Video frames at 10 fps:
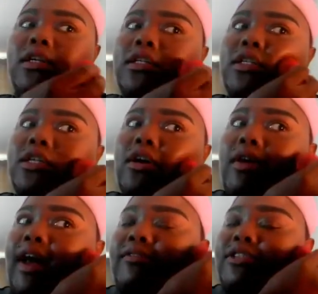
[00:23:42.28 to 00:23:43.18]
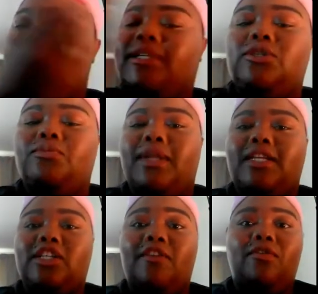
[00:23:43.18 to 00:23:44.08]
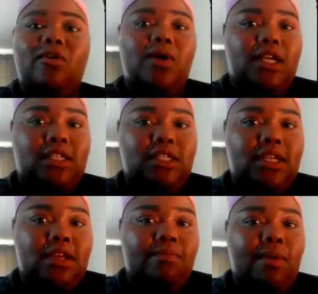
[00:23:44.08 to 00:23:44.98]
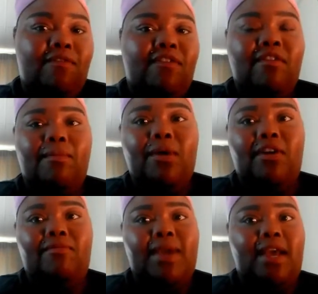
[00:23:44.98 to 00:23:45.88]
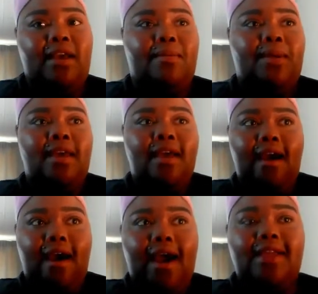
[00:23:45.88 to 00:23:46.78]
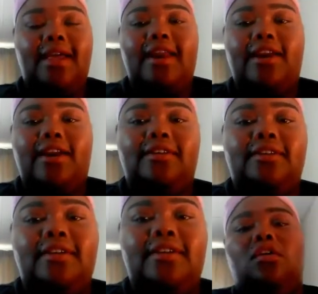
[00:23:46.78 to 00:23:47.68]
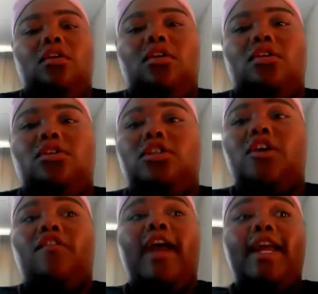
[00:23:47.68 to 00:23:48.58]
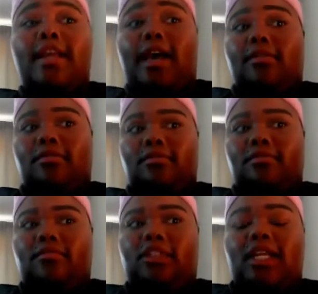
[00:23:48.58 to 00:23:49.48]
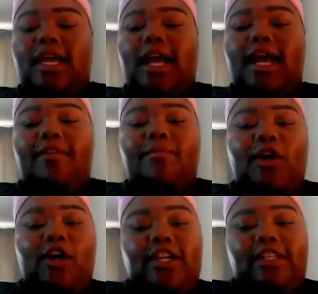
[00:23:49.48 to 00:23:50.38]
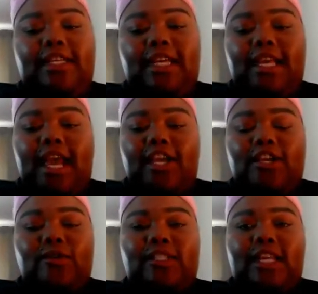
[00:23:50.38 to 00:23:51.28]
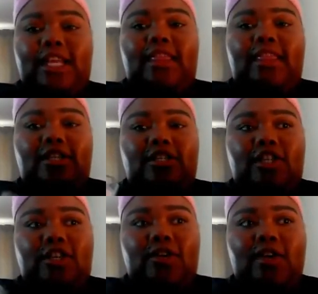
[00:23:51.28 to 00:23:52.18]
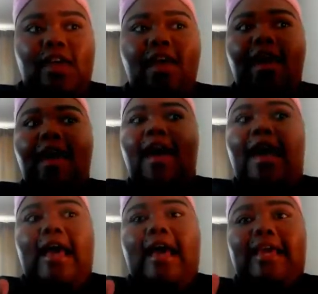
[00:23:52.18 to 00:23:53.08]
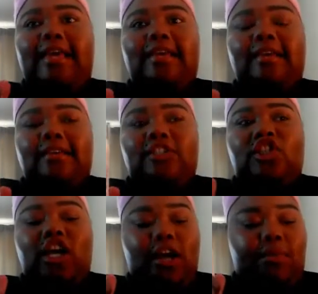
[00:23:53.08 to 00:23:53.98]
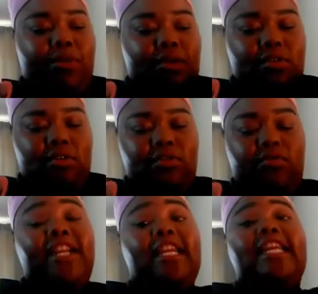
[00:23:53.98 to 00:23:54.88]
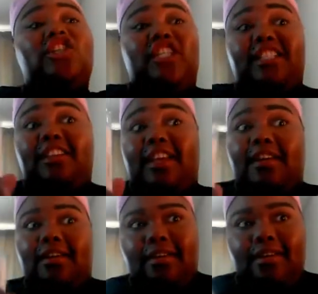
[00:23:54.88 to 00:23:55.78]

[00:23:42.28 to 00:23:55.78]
so after we do blush of course my favorite part of makeup highlighter so right now I'm currently using these two I shop religiously